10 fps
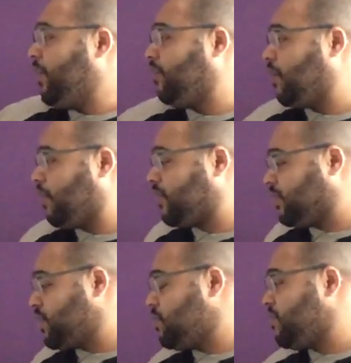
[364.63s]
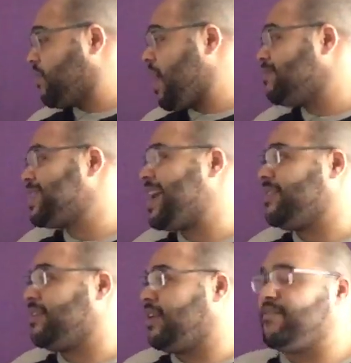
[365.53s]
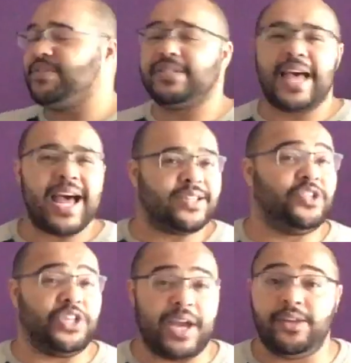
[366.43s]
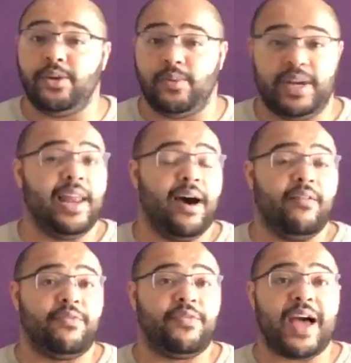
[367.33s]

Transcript: You've got the Two of Cups and the Lovers. That's genuine love.